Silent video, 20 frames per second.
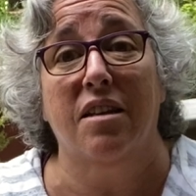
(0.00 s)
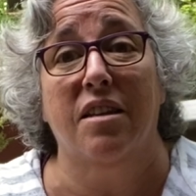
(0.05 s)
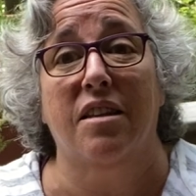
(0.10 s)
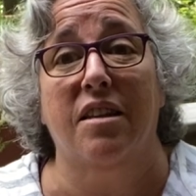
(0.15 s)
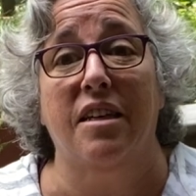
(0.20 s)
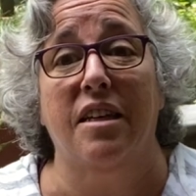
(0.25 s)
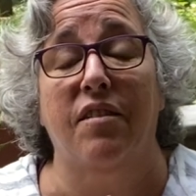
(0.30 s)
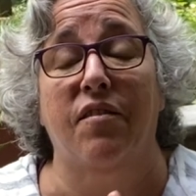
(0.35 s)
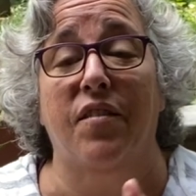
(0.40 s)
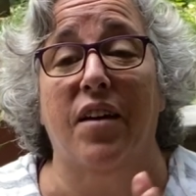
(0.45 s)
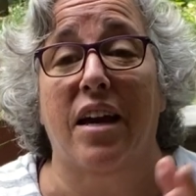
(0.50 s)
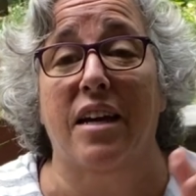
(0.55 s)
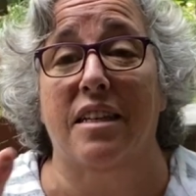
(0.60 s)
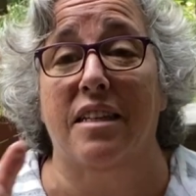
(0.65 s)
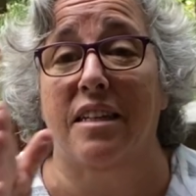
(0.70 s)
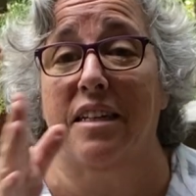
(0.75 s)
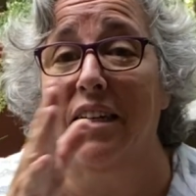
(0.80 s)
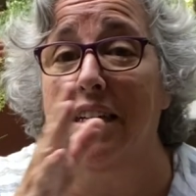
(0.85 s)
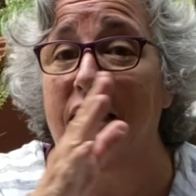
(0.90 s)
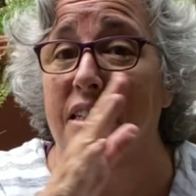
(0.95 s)
the
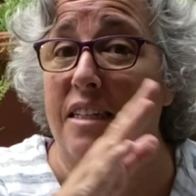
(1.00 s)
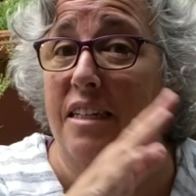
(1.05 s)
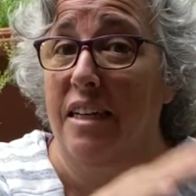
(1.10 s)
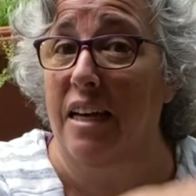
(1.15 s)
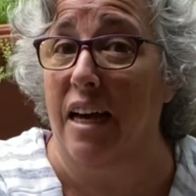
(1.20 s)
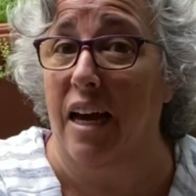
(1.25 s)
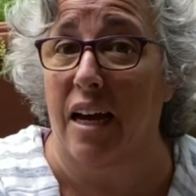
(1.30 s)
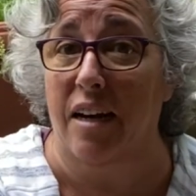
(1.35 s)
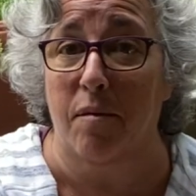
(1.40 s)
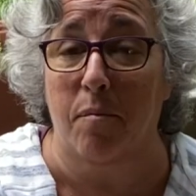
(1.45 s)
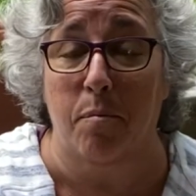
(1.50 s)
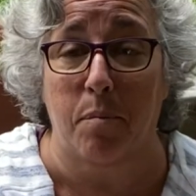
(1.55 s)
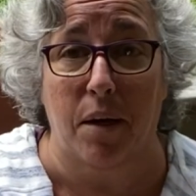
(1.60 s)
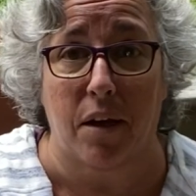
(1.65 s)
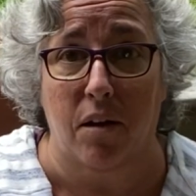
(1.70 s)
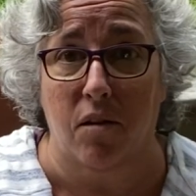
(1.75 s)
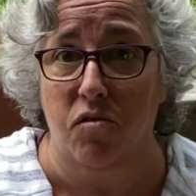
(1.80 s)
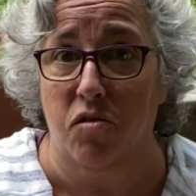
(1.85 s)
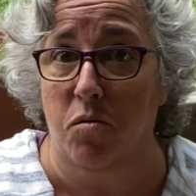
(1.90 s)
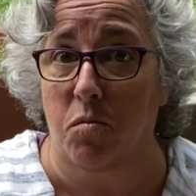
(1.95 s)
vaccines he had in
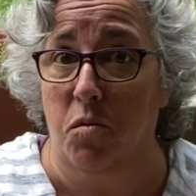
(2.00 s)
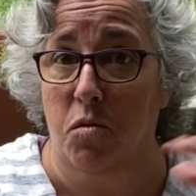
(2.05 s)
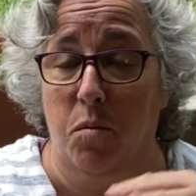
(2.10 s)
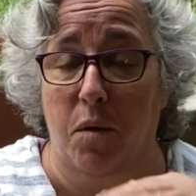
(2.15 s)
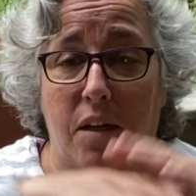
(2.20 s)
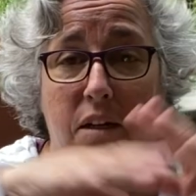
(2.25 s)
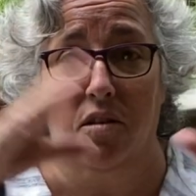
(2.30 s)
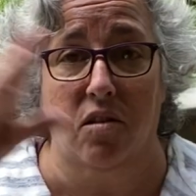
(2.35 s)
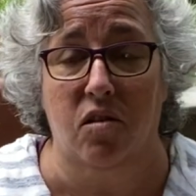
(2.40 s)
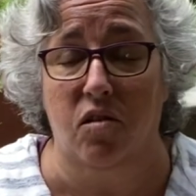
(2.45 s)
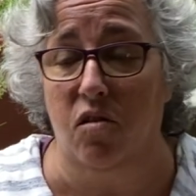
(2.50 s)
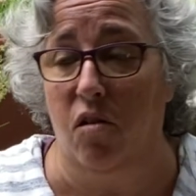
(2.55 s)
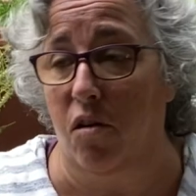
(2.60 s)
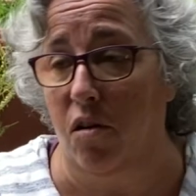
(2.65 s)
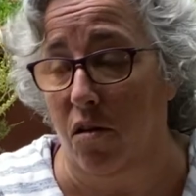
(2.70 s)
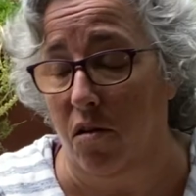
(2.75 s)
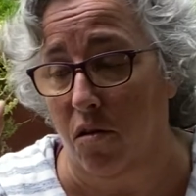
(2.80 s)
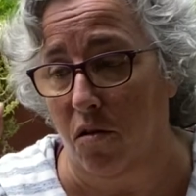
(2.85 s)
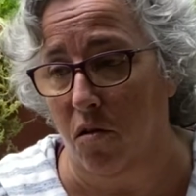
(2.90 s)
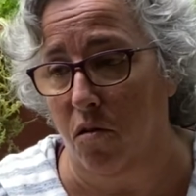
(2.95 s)
Belgium, so we had to
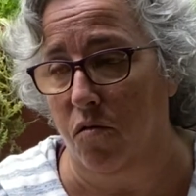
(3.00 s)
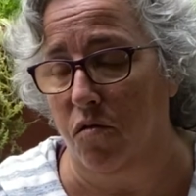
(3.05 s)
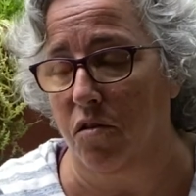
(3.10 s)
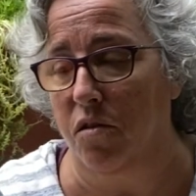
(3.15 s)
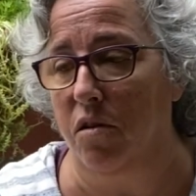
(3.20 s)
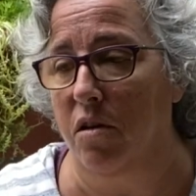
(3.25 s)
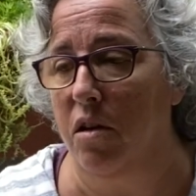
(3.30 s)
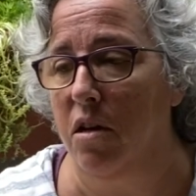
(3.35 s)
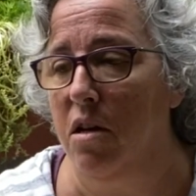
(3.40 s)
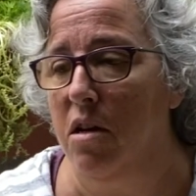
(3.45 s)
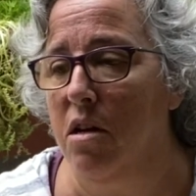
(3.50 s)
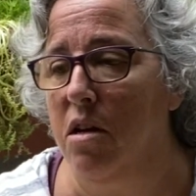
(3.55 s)
start all over.